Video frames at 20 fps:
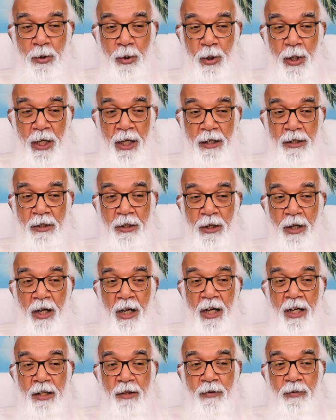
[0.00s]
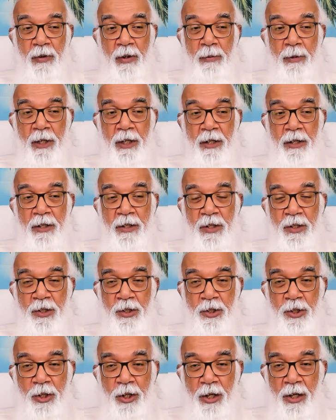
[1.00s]
So intellect will be
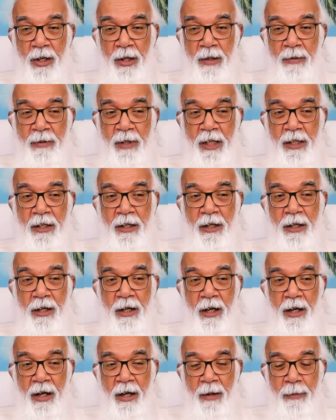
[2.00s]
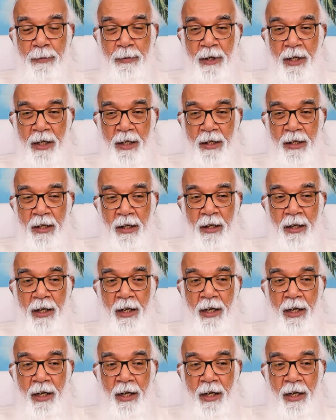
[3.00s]
disturbed, it corrupted.